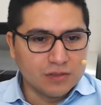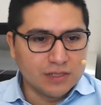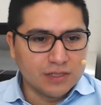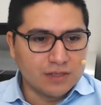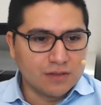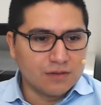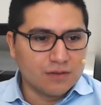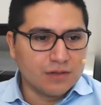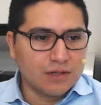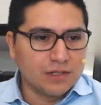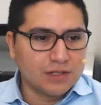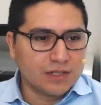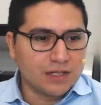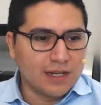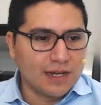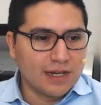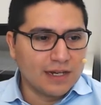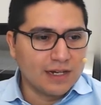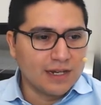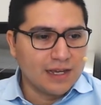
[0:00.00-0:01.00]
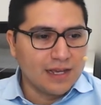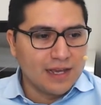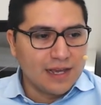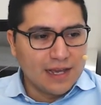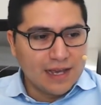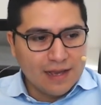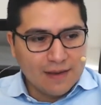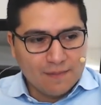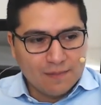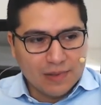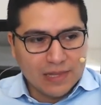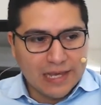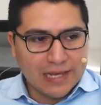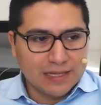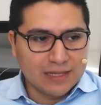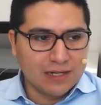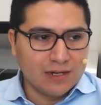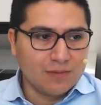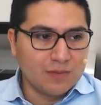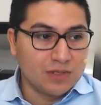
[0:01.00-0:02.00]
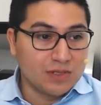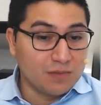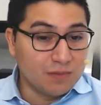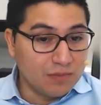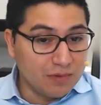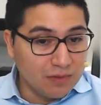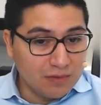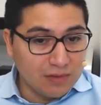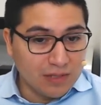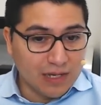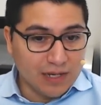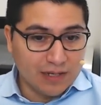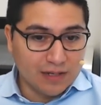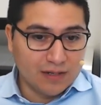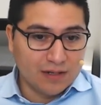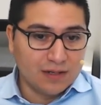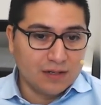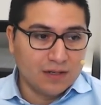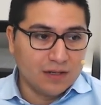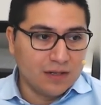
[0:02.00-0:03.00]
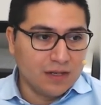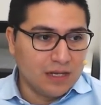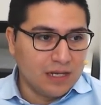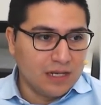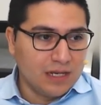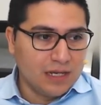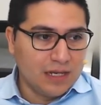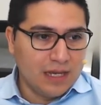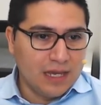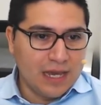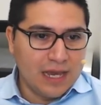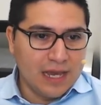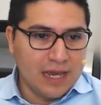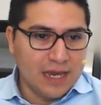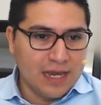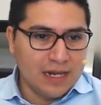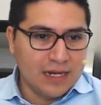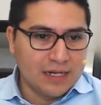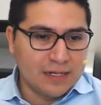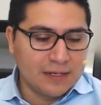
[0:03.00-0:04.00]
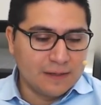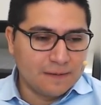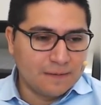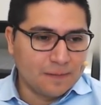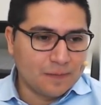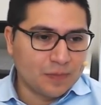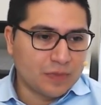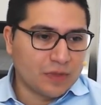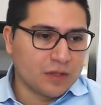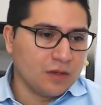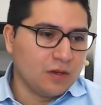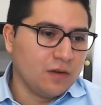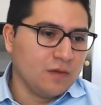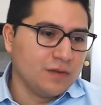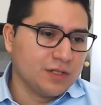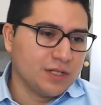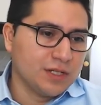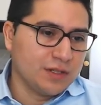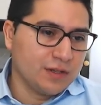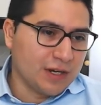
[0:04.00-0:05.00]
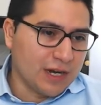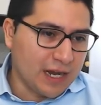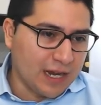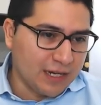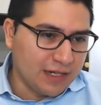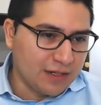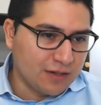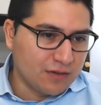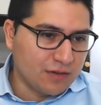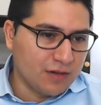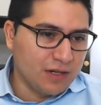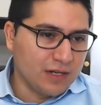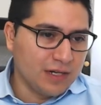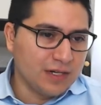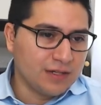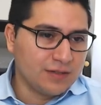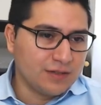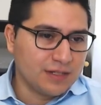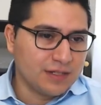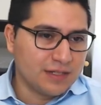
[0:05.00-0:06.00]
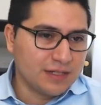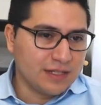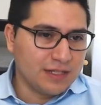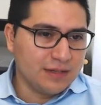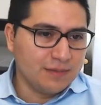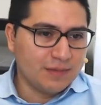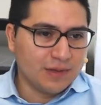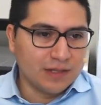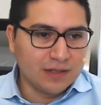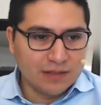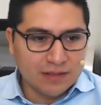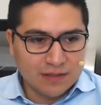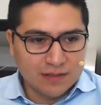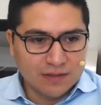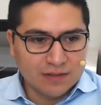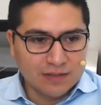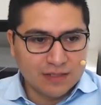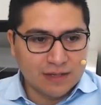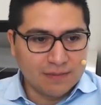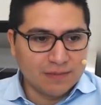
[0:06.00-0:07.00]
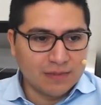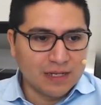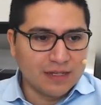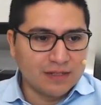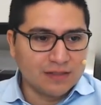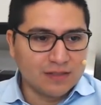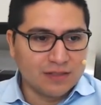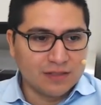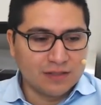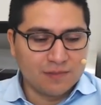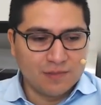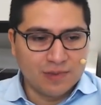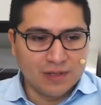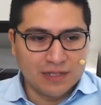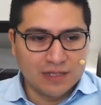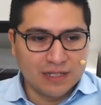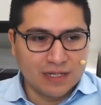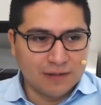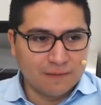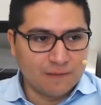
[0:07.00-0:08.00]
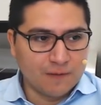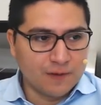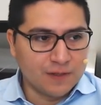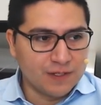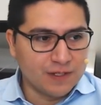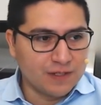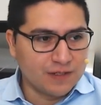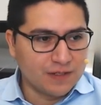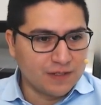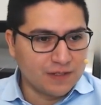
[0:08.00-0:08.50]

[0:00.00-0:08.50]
orange line, and platinum is the blue line. And obviously they're highly correlated, as you can see, but sometimes there's big divergence.